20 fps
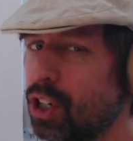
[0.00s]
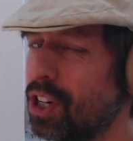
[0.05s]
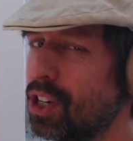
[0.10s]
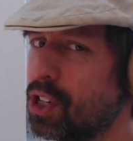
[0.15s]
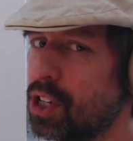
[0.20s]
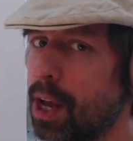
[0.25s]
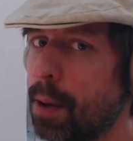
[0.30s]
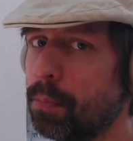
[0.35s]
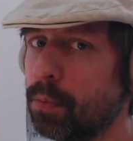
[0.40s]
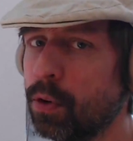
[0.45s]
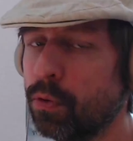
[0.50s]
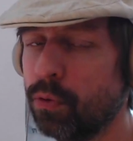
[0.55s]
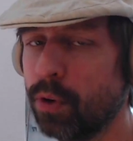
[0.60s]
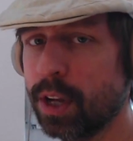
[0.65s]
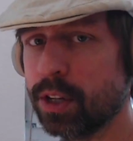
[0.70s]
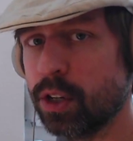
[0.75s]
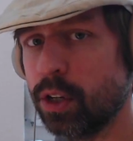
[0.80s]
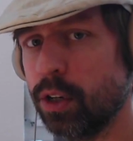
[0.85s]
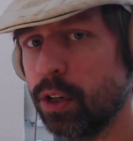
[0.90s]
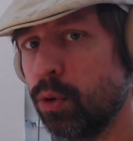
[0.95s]
Deceptive
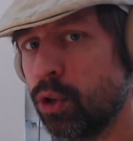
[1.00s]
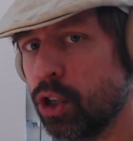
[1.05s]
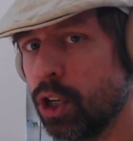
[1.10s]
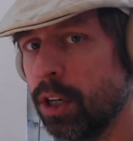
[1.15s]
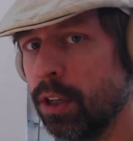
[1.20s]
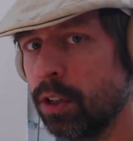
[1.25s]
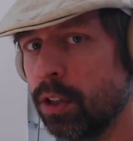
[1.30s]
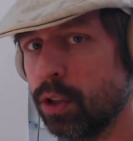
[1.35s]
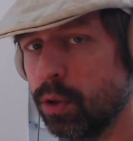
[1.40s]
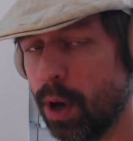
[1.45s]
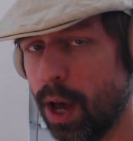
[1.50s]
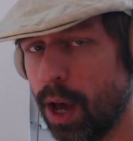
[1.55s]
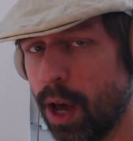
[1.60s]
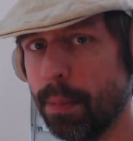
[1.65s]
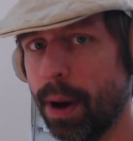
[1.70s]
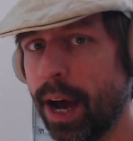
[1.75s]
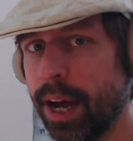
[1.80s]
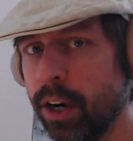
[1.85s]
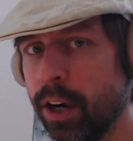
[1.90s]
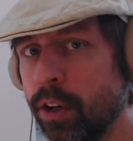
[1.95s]
Resolution to A
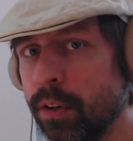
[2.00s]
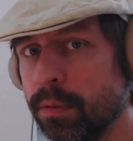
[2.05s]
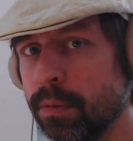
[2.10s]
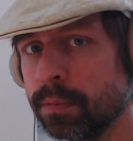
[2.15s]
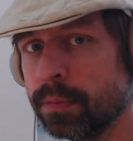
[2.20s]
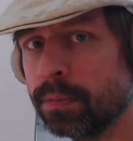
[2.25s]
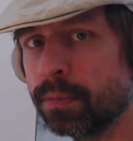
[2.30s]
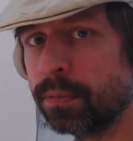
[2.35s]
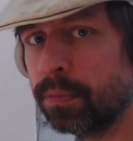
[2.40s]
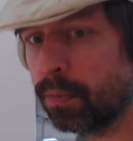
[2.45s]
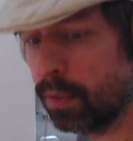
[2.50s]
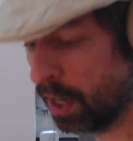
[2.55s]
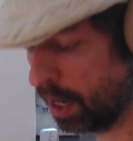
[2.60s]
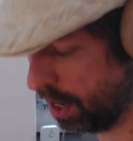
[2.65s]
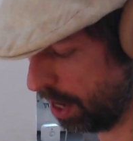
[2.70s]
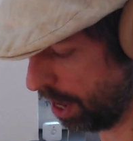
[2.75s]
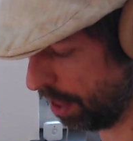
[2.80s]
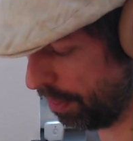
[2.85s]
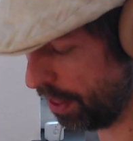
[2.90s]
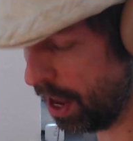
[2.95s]

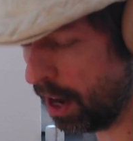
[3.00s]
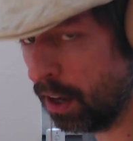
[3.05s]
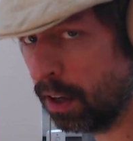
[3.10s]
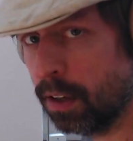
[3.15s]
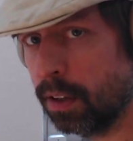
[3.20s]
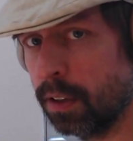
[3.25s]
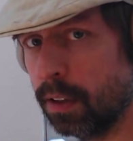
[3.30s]
minor, and then